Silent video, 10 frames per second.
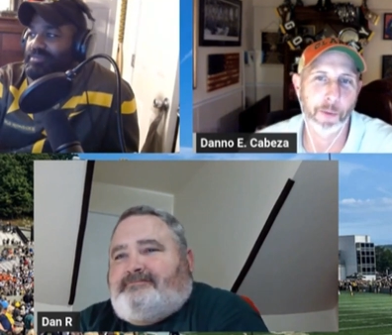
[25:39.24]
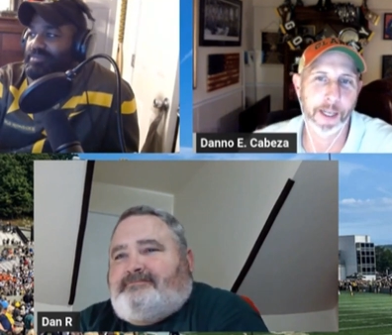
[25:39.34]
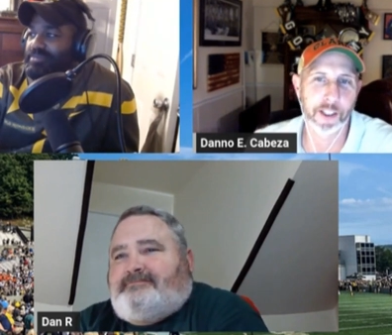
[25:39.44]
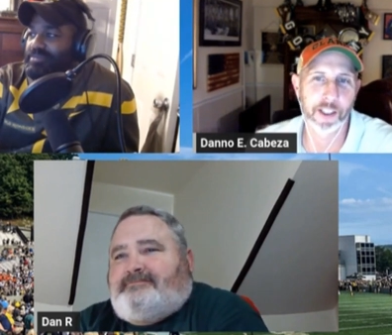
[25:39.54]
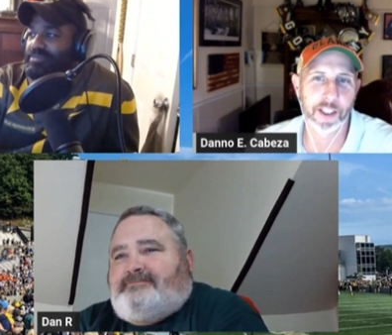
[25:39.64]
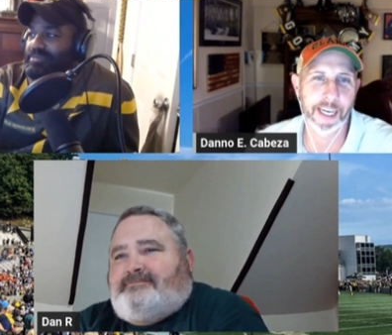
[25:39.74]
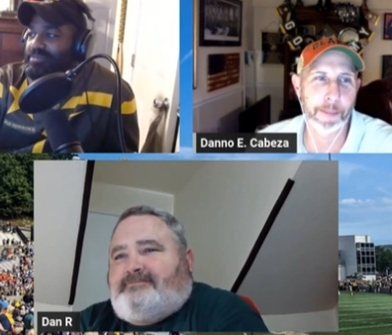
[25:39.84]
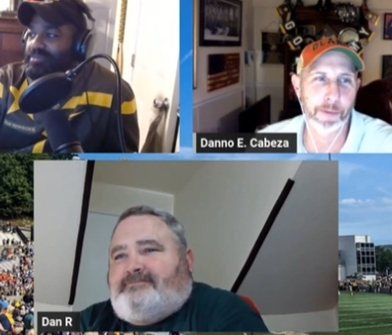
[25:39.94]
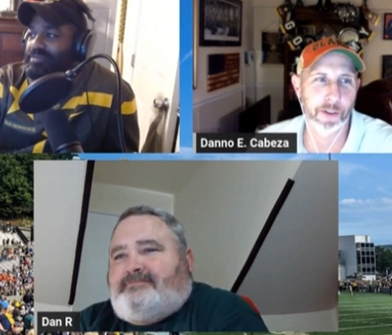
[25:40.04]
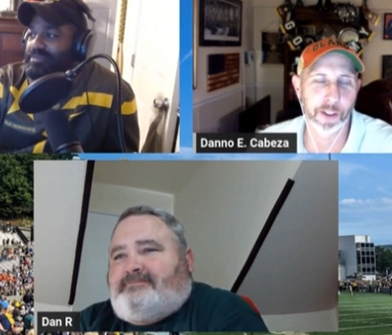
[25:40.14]
Speaker 1: watch these
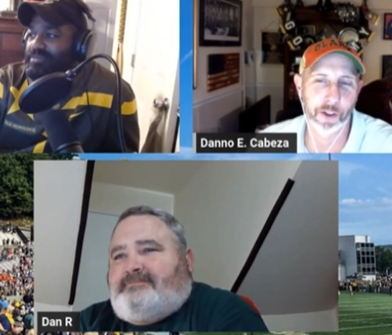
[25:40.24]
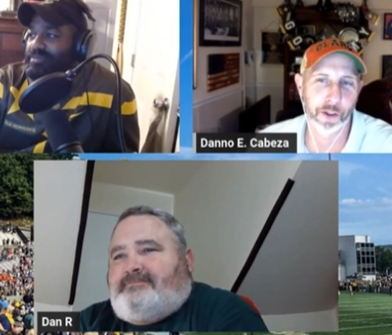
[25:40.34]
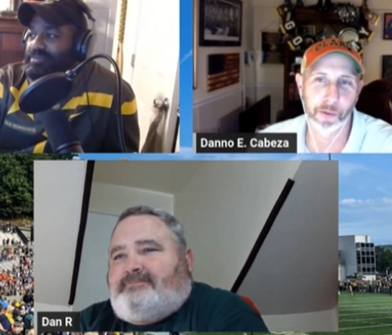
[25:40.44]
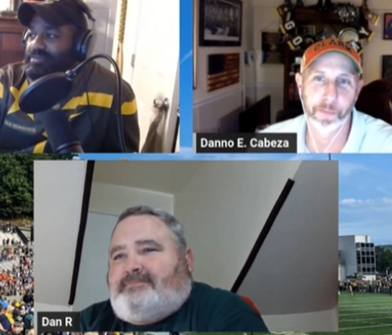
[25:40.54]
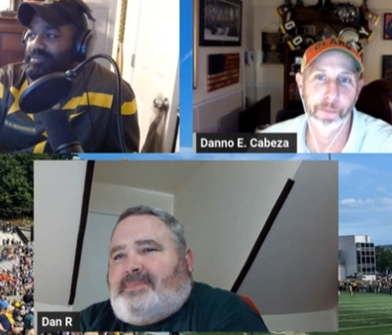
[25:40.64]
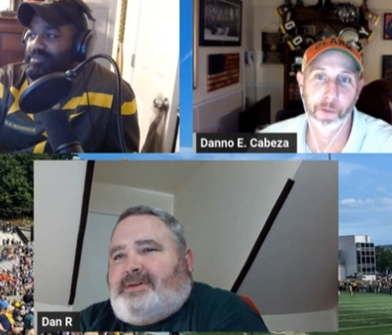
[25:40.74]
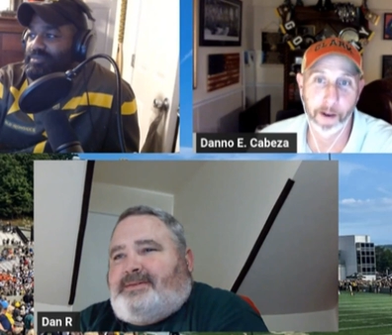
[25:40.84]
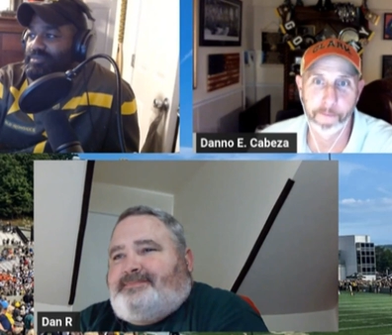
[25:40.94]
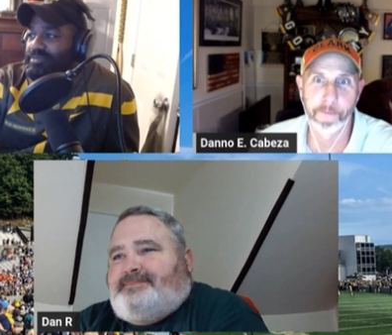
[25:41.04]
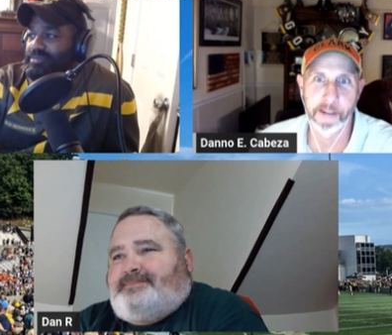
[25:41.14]
games unless you're
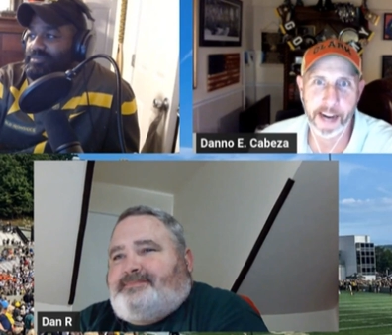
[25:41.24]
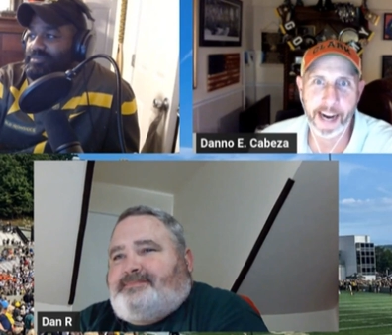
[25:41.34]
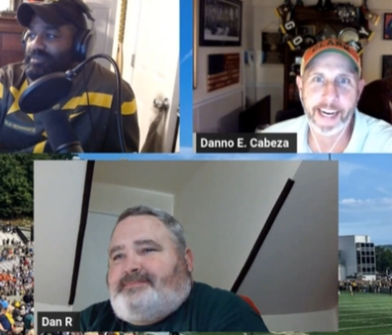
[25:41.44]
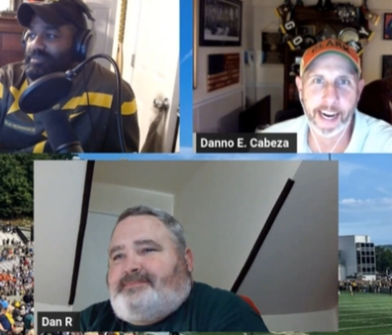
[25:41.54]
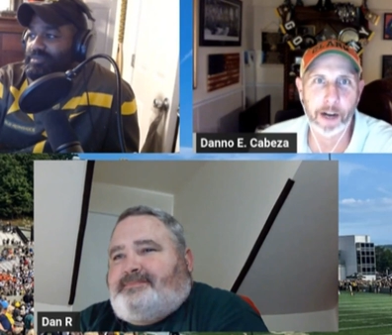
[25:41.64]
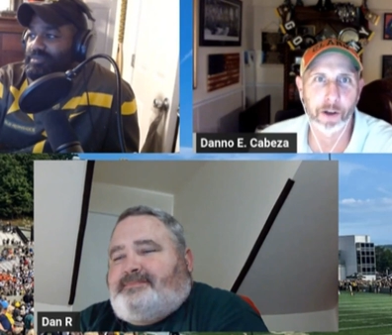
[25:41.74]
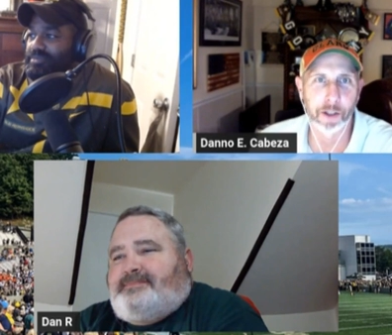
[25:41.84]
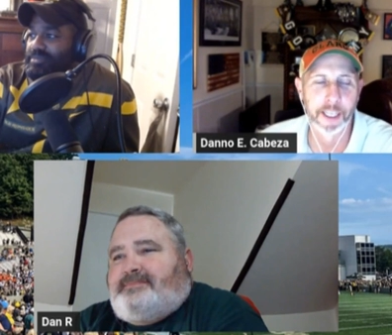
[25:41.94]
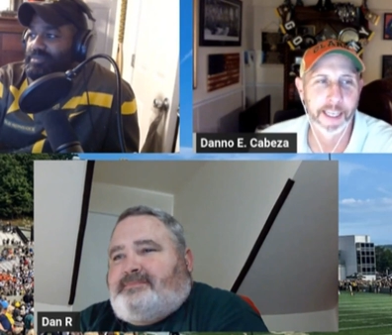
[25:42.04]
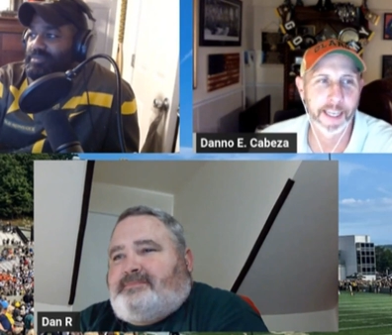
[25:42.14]
a night
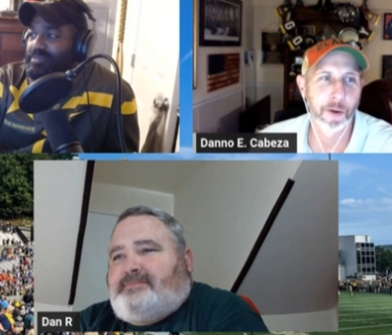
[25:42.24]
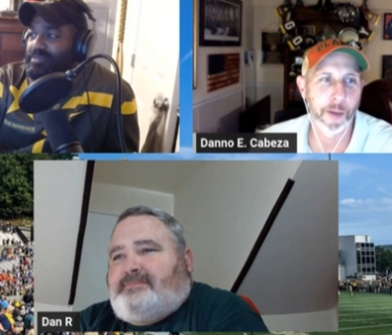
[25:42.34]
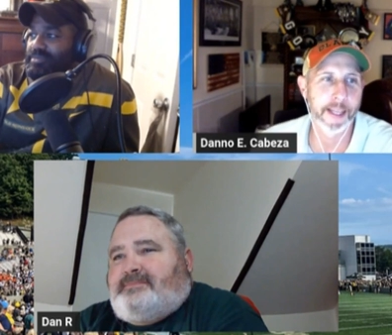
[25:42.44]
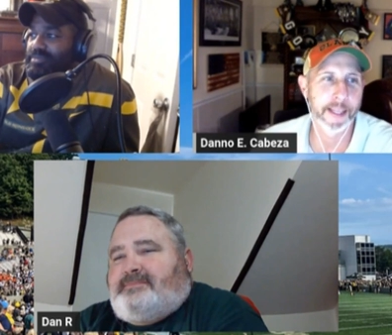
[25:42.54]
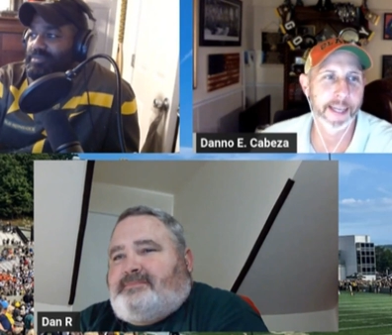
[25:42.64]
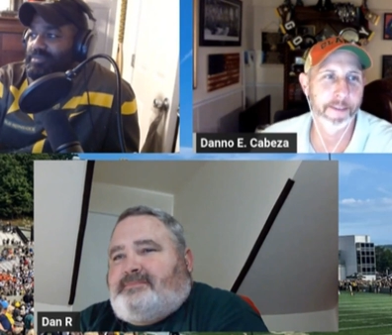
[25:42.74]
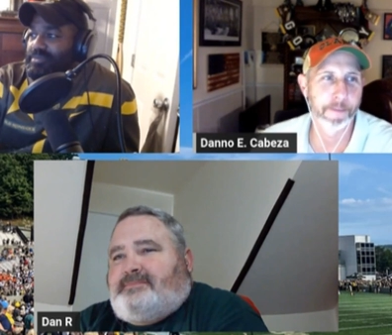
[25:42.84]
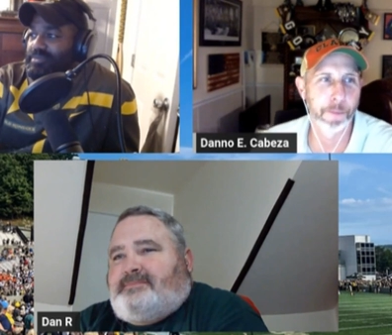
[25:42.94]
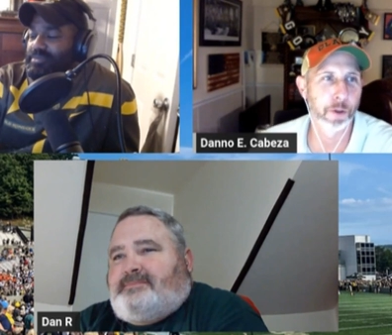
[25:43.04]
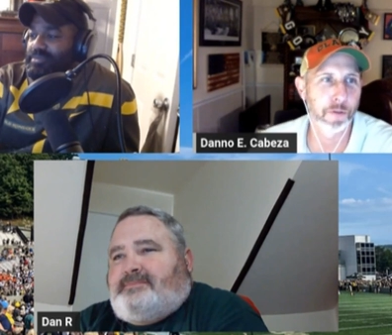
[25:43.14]
owl in a way that
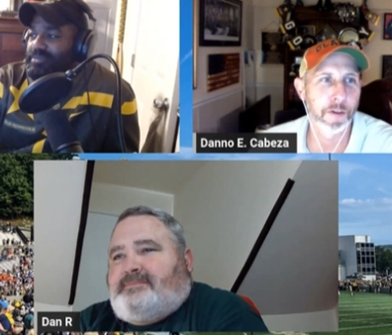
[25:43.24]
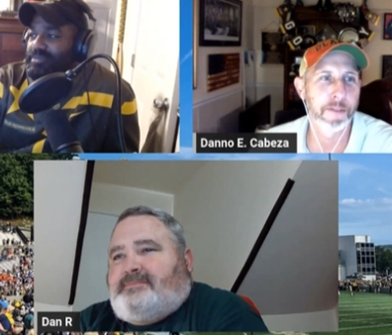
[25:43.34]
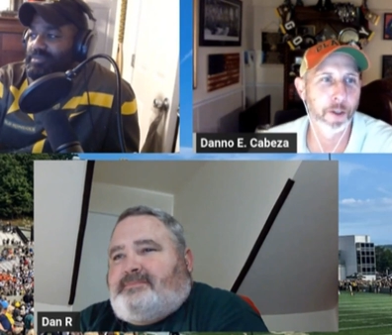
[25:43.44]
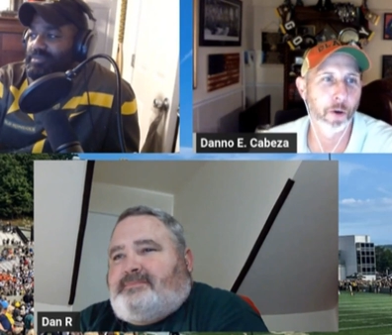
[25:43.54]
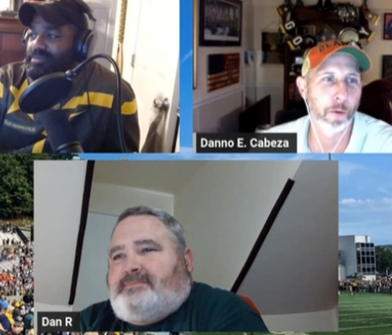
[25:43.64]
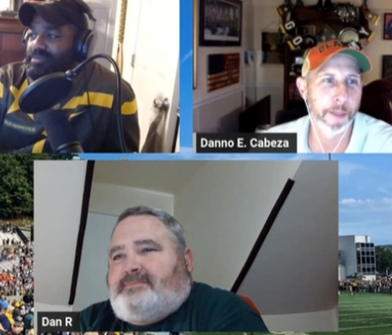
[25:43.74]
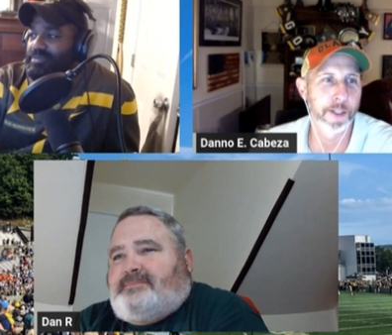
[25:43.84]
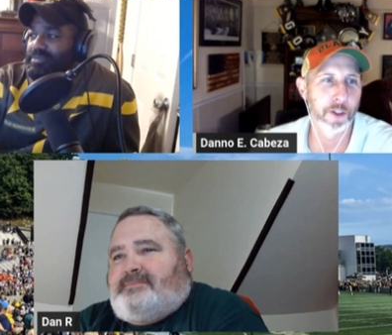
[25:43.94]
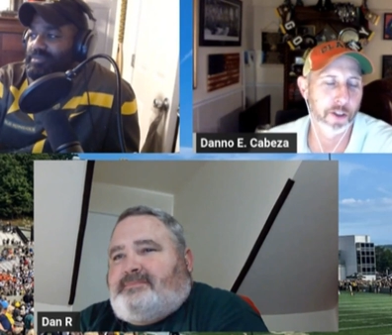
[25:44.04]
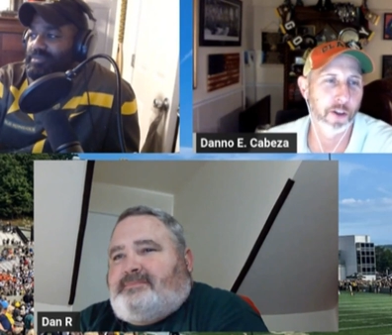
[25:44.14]
most fifty year old
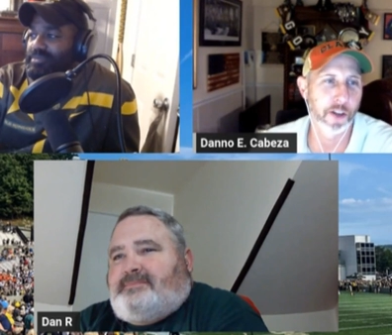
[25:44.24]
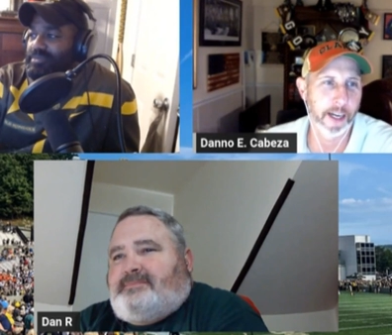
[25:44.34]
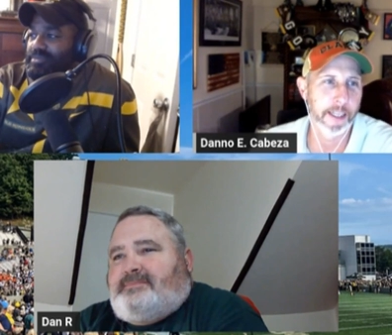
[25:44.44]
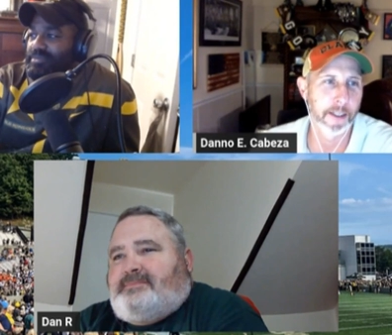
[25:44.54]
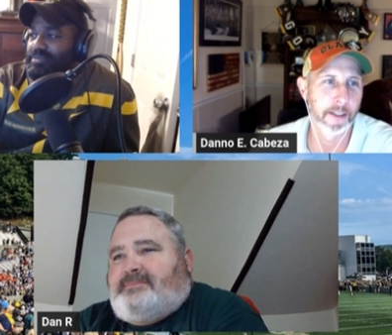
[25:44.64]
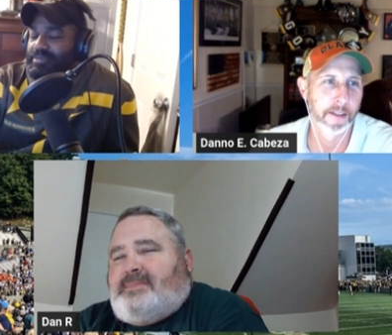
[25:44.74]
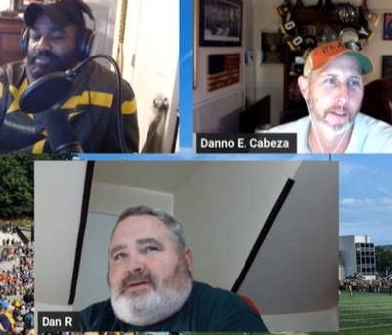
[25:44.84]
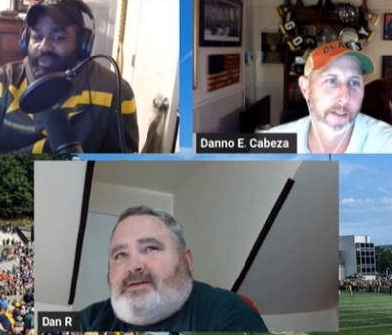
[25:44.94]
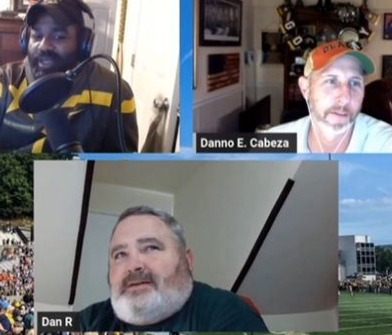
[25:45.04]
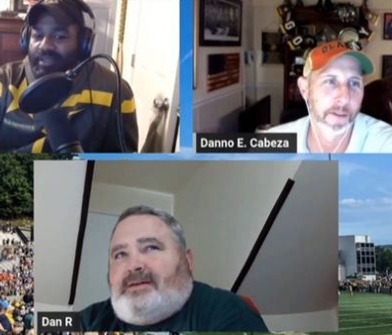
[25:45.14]
men just are not.
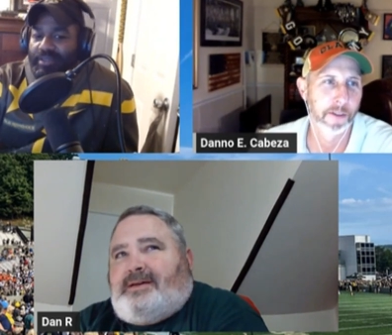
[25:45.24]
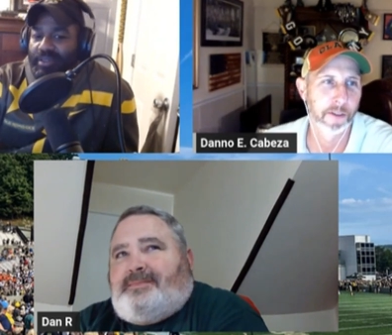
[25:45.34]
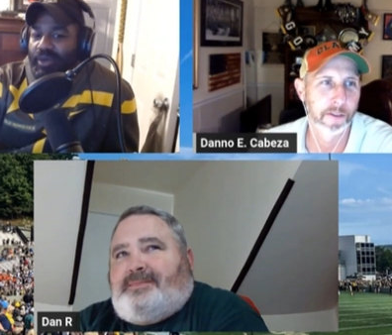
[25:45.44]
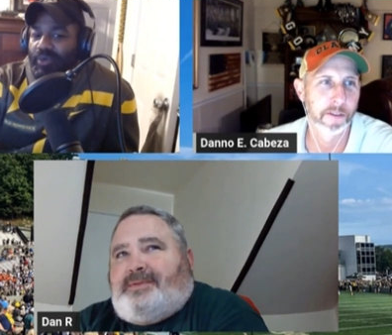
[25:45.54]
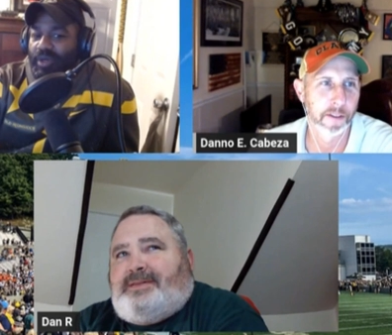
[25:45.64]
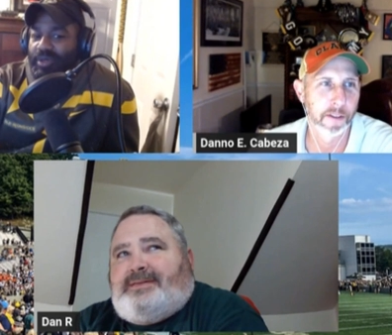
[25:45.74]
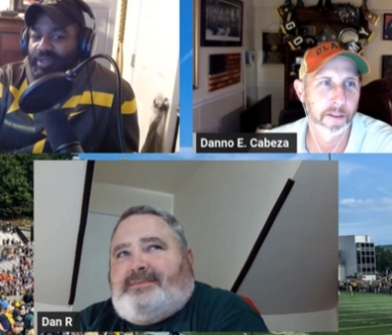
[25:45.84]
Speaker 2: Yeah. yeah. Oh, well,